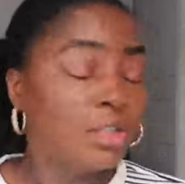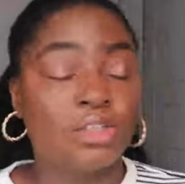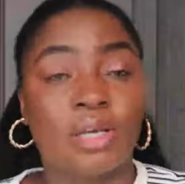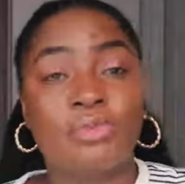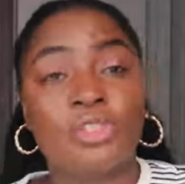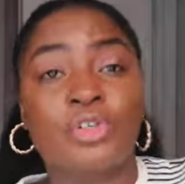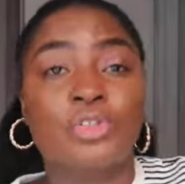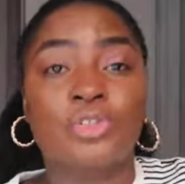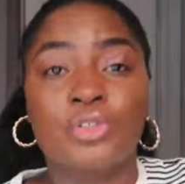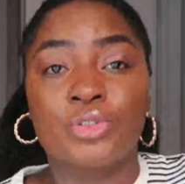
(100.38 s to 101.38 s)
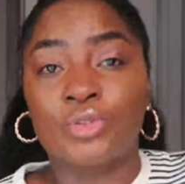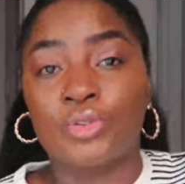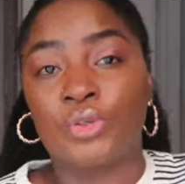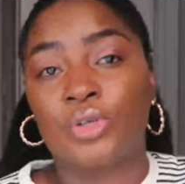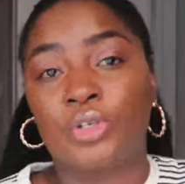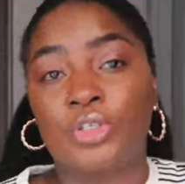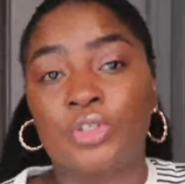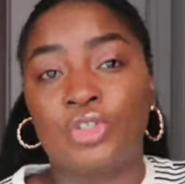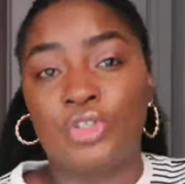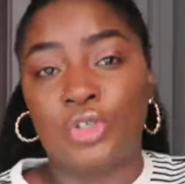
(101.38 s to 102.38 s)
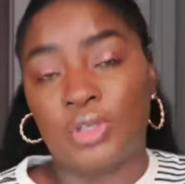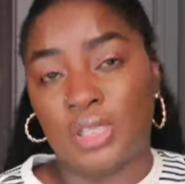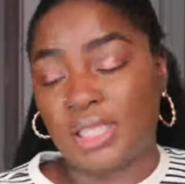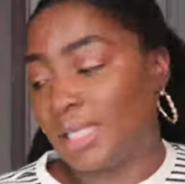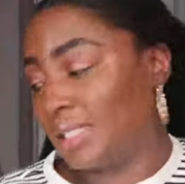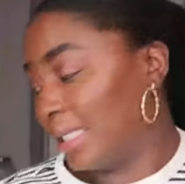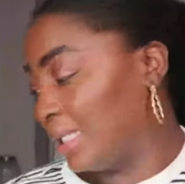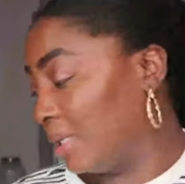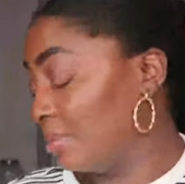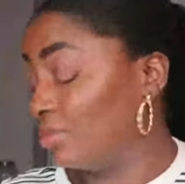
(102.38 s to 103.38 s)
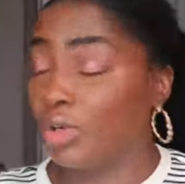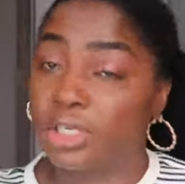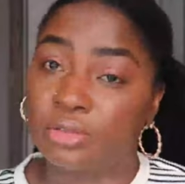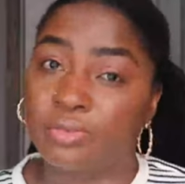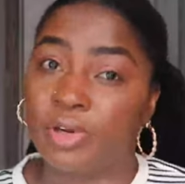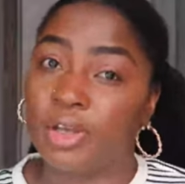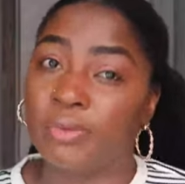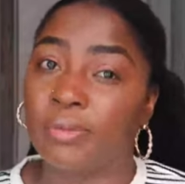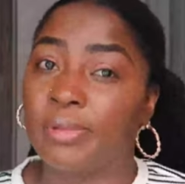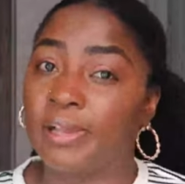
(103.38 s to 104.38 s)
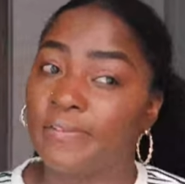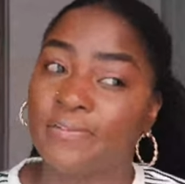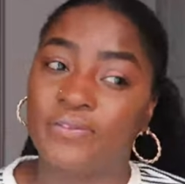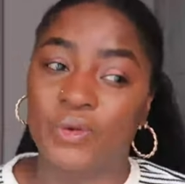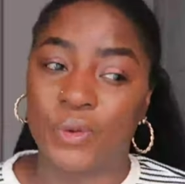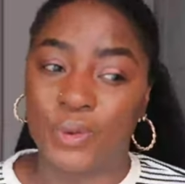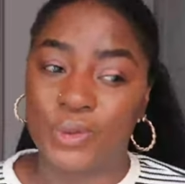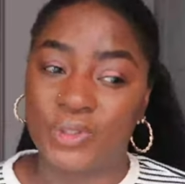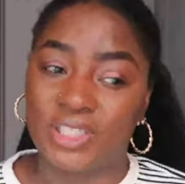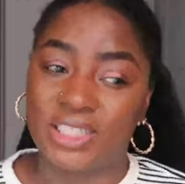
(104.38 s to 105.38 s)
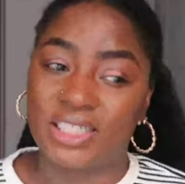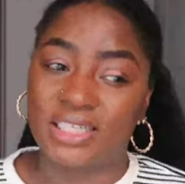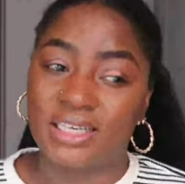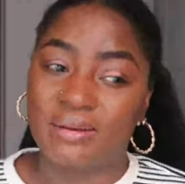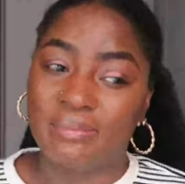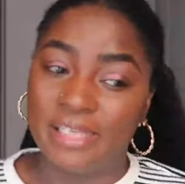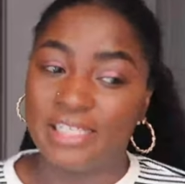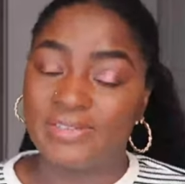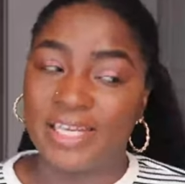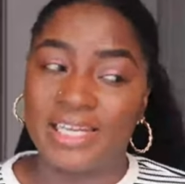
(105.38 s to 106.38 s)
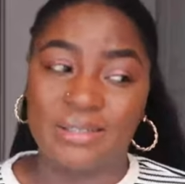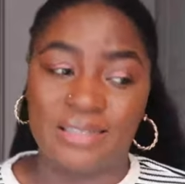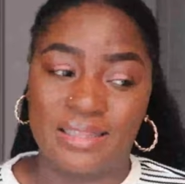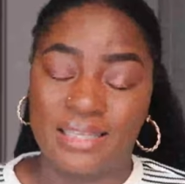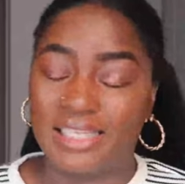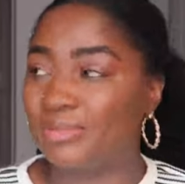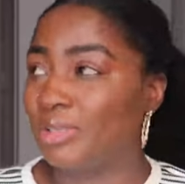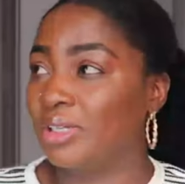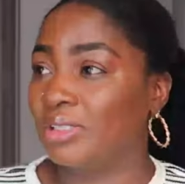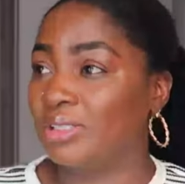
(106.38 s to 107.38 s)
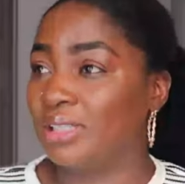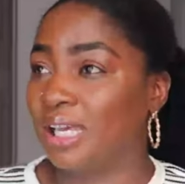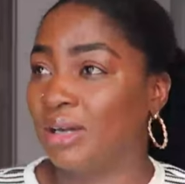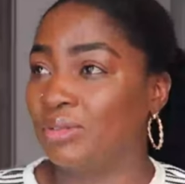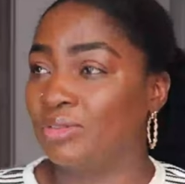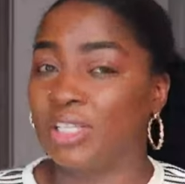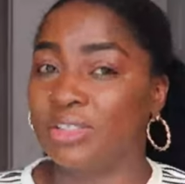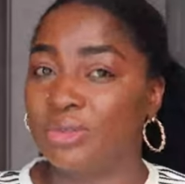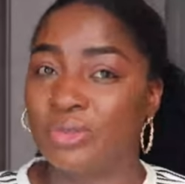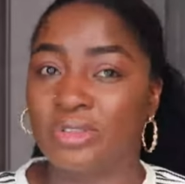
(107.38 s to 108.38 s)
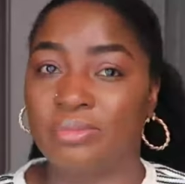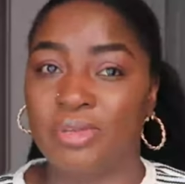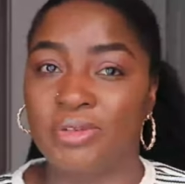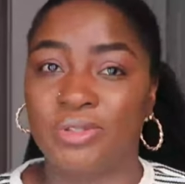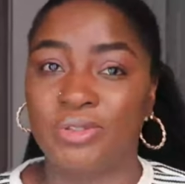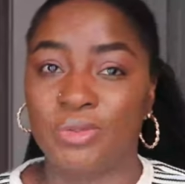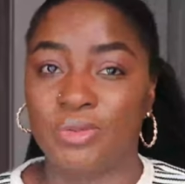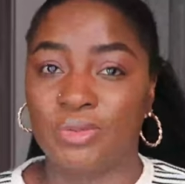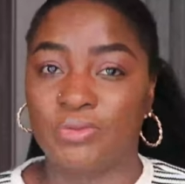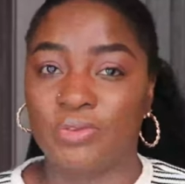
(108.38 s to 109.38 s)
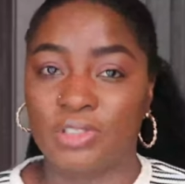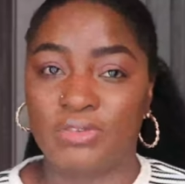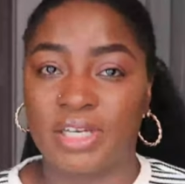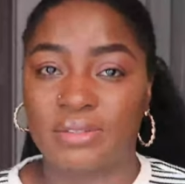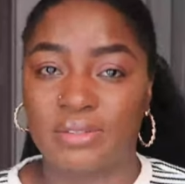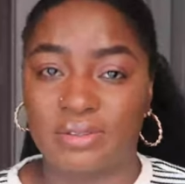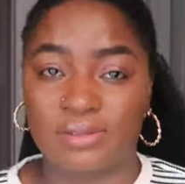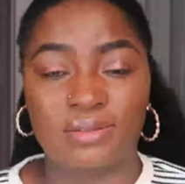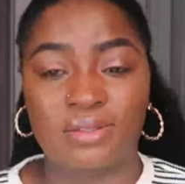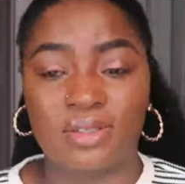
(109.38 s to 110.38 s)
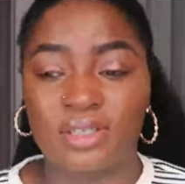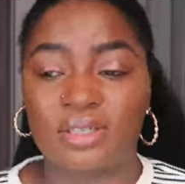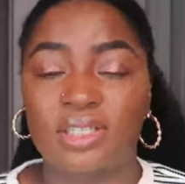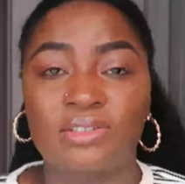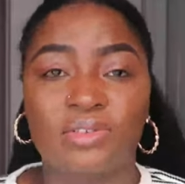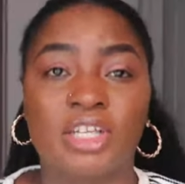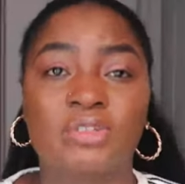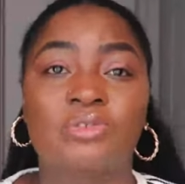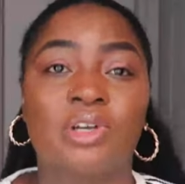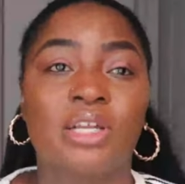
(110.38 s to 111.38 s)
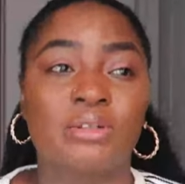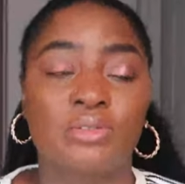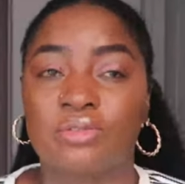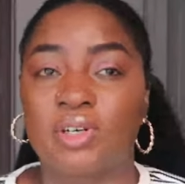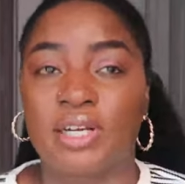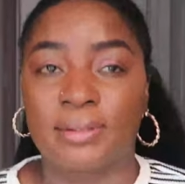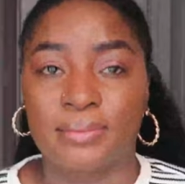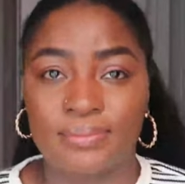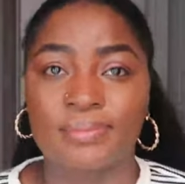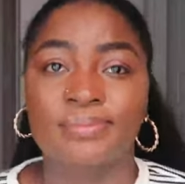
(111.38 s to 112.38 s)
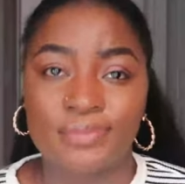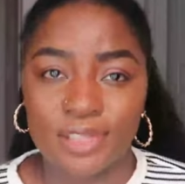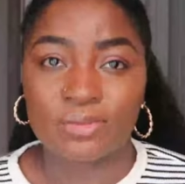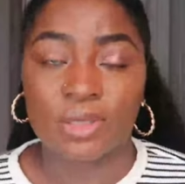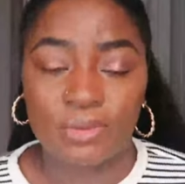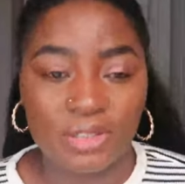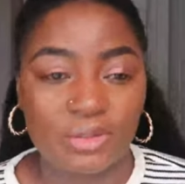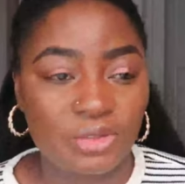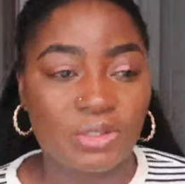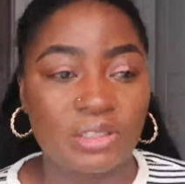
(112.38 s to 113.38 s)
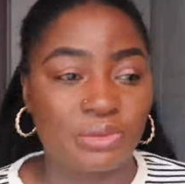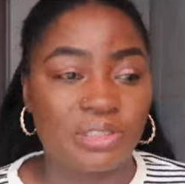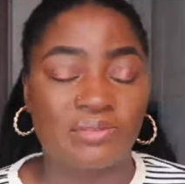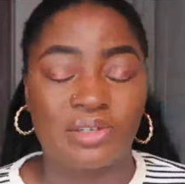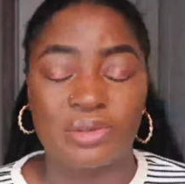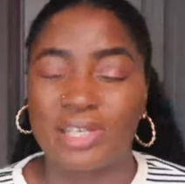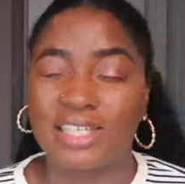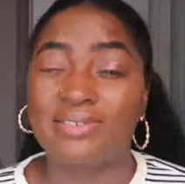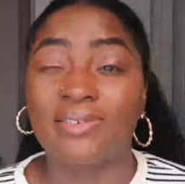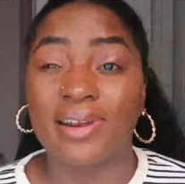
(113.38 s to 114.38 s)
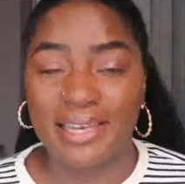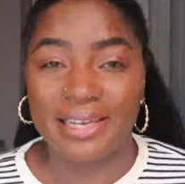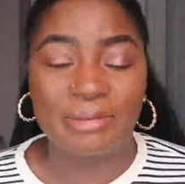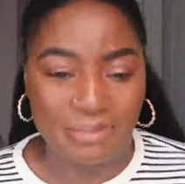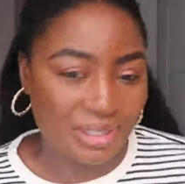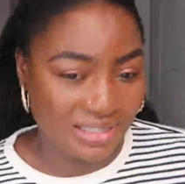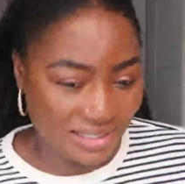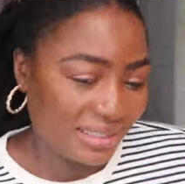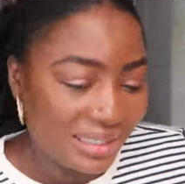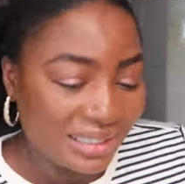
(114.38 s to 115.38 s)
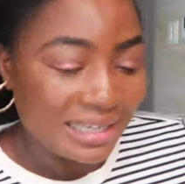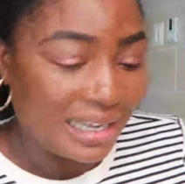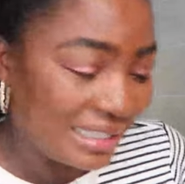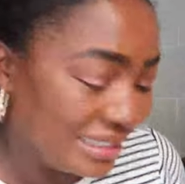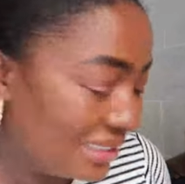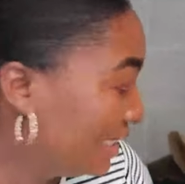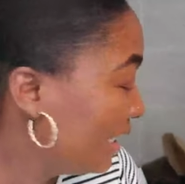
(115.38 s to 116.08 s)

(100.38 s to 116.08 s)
So I'm just going to show you the things, and then I'll try to record with my phone me trying on the things, because I will try to use the mirror to for the try-ons. Try not to try. That's why we're doing 2023. We are trying our best, guys.